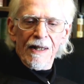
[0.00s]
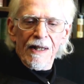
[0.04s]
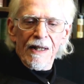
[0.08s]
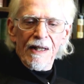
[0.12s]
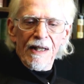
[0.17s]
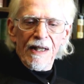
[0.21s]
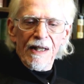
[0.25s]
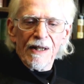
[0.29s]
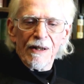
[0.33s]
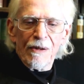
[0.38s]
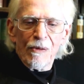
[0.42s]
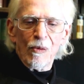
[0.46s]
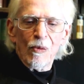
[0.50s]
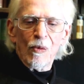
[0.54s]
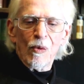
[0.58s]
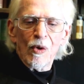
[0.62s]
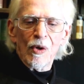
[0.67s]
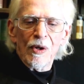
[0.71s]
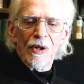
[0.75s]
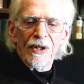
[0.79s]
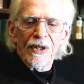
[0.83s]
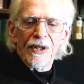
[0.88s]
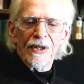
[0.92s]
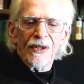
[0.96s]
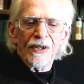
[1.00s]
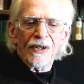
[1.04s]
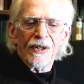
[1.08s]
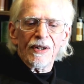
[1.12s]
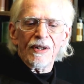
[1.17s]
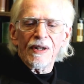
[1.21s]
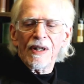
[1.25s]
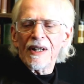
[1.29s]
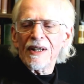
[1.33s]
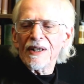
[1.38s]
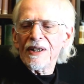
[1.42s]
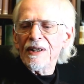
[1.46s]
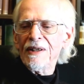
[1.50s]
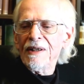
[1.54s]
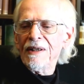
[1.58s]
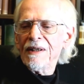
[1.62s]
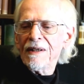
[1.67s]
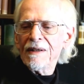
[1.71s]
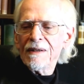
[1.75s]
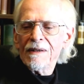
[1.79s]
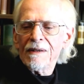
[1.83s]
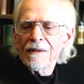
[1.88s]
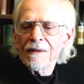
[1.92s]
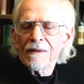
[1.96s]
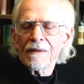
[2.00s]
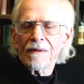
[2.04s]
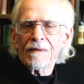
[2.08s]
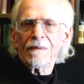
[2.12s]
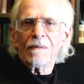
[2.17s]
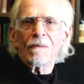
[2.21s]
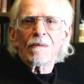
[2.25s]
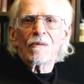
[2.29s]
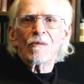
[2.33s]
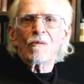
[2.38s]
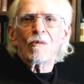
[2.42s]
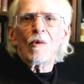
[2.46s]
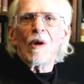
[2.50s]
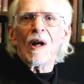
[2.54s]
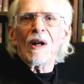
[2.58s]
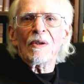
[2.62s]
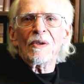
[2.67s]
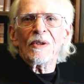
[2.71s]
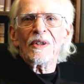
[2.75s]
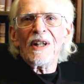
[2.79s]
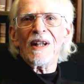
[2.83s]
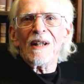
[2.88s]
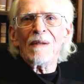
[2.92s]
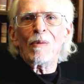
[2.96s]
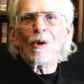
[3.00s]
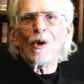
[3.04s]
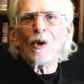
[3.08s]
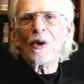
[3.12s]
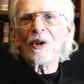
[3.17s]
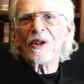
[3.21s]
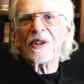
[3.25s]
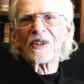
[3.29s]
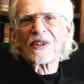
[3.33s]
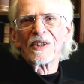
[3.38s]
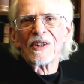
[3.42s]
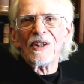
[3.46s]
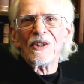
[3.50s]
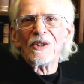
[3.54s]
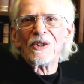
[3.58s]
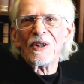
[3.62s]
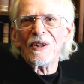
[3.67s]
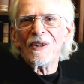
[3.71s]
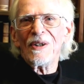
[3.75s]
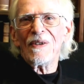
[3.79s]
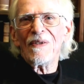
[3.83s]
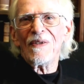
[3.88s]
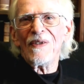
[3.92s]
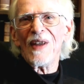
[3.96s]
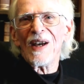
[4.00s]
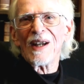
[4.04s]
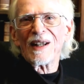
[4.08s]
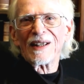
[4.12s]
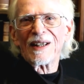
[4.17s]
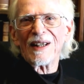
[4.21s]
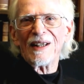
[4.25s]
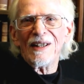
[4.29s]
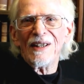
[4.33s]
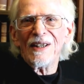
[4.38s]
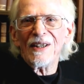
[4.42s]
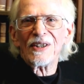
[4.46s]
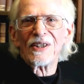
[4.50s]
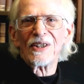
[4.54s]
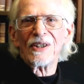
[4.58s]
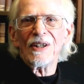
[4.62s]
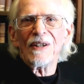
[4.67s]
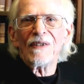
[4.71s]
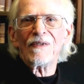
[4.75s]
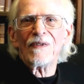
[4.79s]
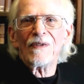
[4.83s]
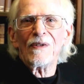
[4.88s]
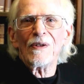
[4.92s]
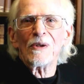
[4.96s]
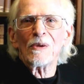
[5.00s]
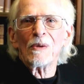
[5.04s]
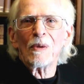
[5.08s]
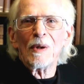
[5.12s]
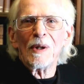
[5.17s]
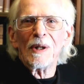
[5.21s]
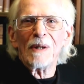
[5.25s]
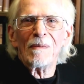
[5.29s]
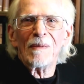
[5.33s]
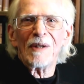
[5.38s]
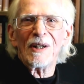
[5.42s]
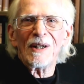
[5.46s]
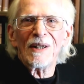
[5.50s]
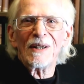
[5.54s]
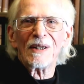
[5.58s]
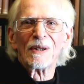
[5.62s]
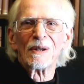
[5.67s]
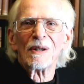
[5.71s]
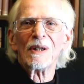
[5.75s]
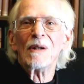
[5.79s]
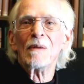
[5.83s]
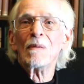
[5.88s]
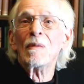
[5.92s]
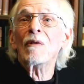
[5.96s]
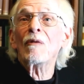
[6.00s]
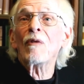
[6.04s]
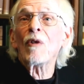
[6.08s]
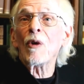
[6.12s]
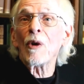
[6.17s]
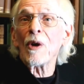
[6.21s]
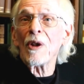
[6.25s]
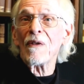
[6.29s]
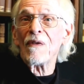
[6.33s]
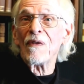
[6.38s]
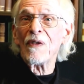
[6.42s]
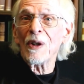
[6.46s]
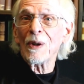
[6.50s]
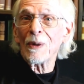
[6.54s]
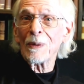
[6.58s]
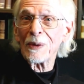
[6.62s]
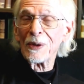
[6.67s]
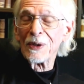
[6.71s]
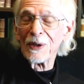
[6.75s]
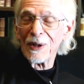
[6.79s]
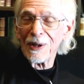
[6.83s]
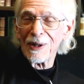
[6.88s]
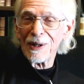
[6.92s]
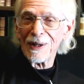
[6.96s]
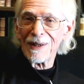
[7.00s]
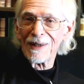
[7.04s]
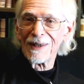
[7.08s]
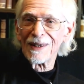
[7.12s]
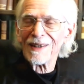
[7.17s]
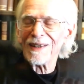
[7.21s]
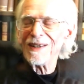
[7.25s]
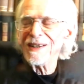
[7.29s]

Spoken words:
it was a roundtable discussion of that kind of stuff for 20 minutes before the film started.